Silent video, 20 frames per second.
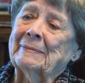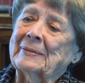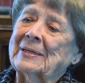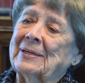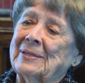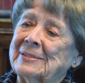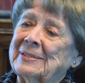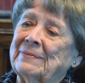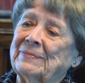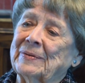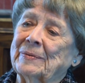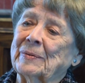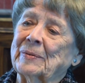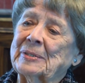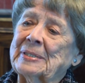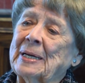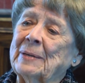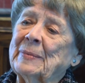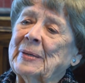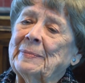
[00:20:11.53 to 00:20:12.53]
Because if it
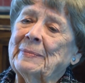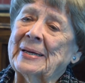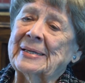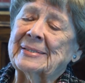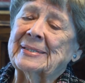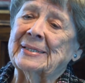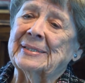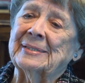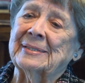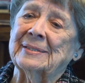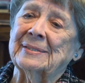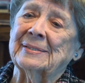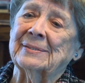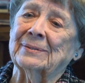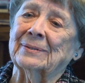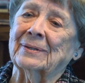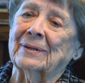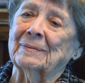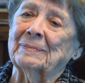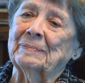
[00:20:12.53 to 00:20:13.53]
were dummy
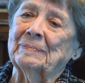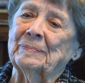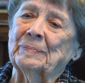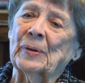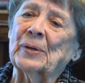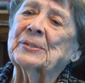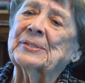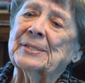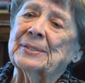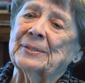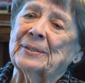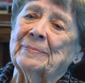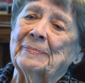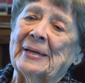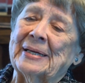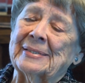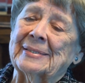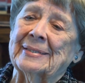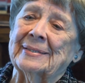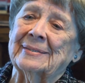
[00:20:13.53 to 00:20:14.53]
messages or personal
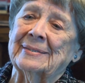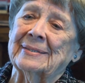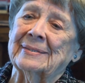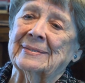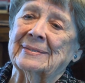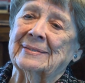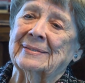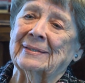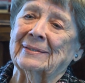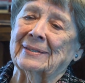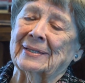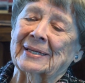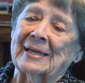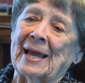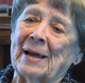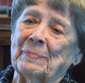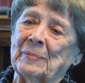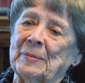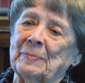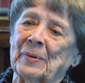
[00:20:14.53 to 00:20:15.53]
messages like
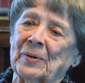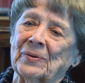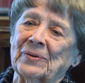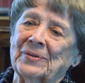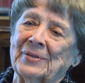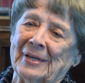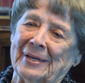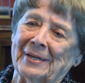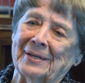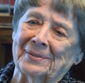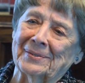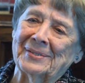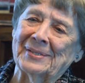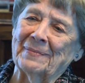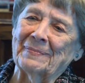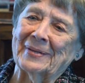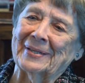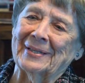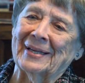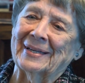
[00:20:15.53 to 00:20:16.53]
happy birthday or
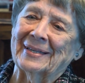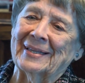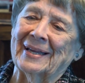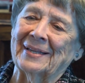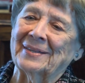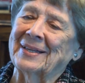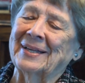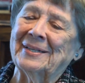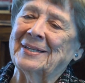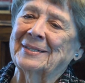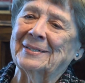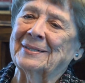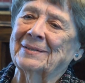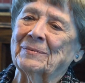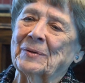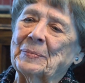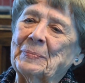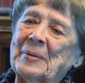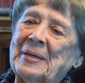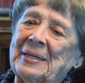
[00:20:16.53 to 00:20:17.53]
something like that, they
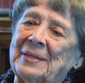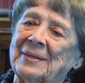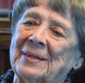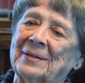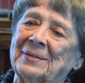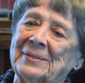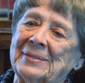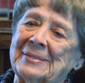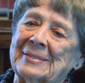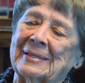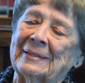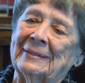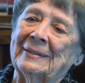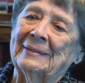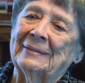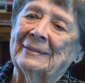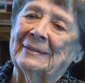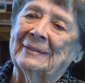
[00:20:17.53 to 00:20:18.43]
didn't repeat those.